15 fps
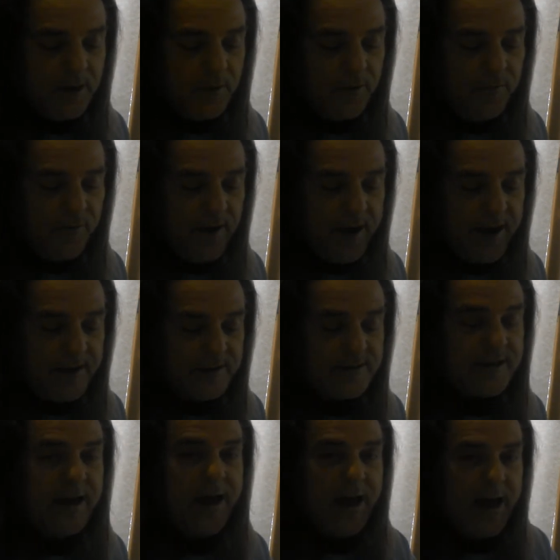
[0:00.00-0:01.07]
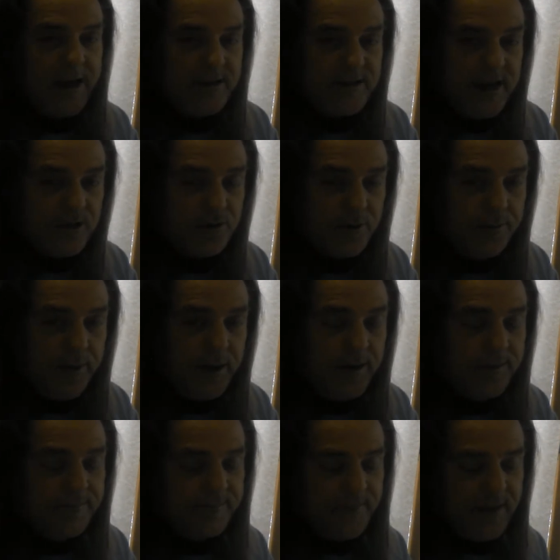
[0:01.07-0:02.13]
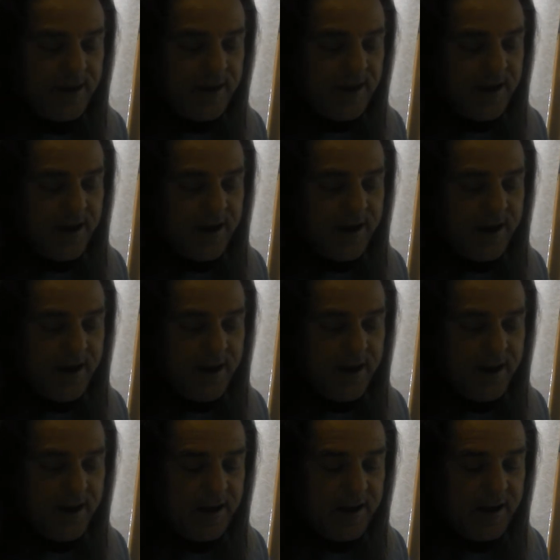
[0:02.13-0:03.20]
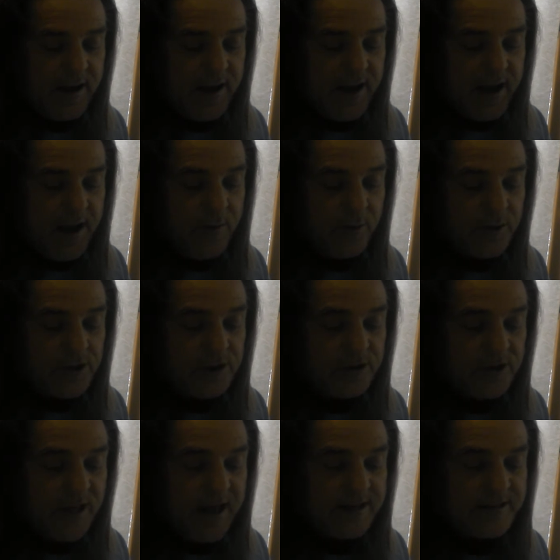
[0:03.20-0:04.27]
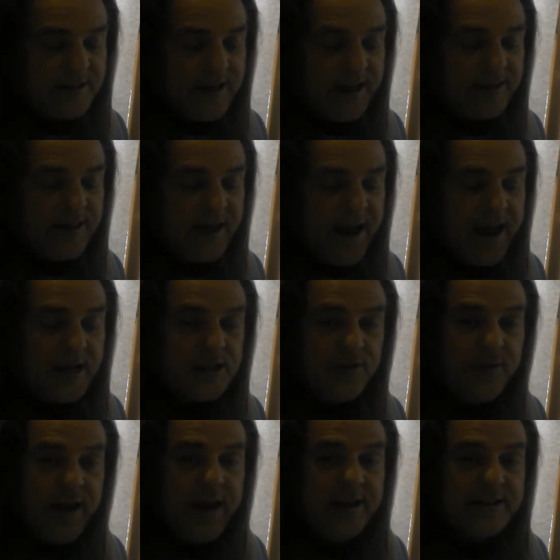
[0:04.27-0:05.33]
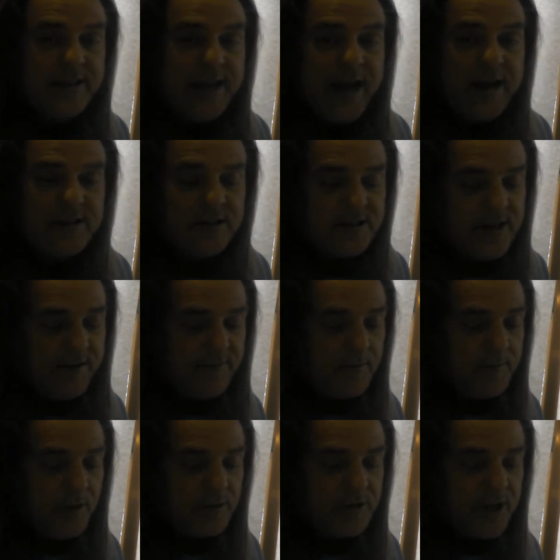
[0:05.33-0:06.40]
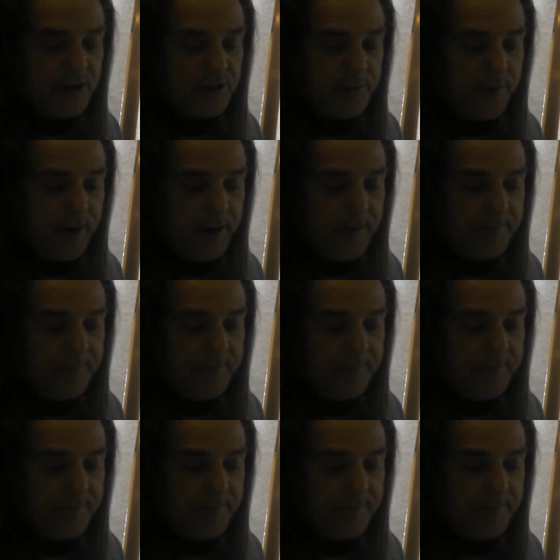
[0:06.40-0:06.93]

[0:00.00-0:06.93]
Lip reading: phase has entropy, and which is less than the gas phase. Gases have the most entropy.